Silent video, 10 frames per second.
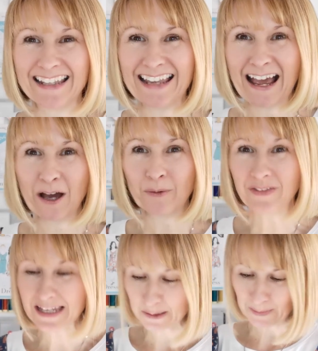Now
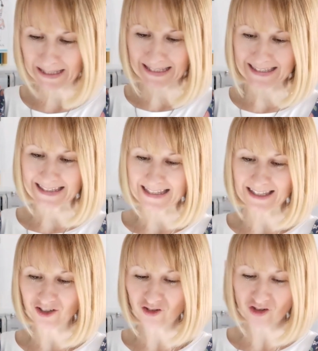this piece is
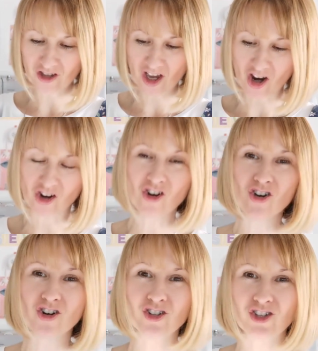another
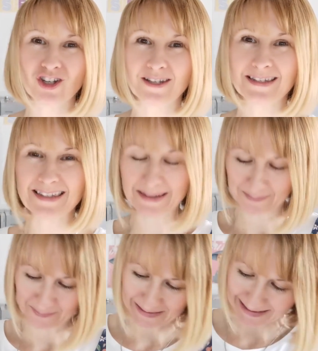gorgeous
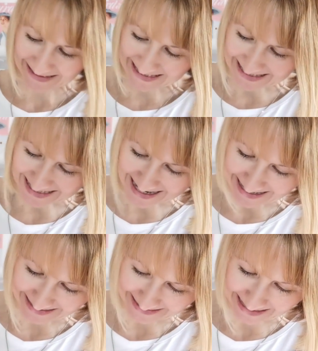
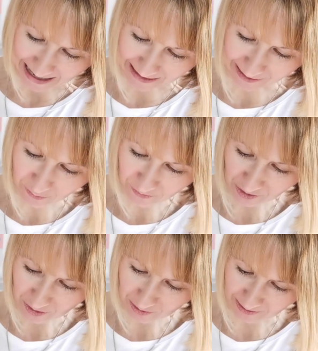design. Now I love the
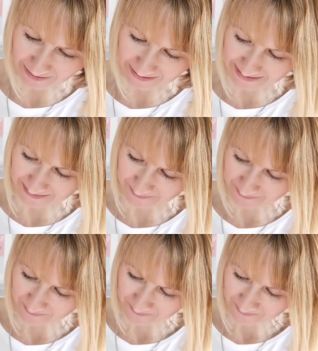colours.
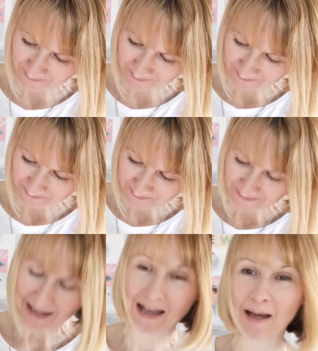
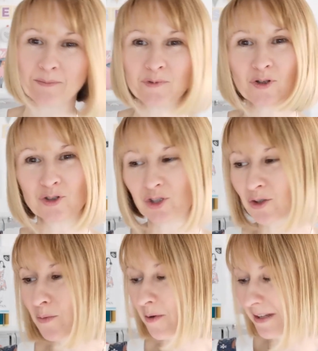I'm not
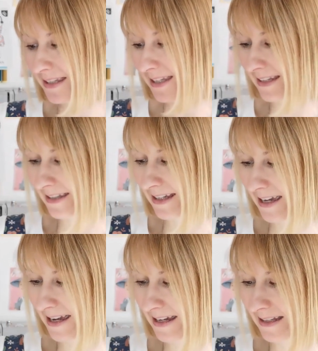sure what this is
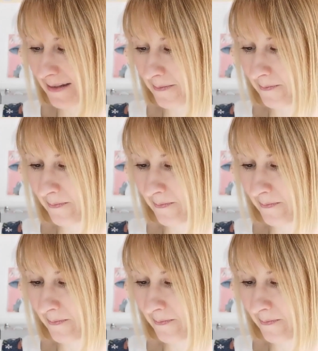again.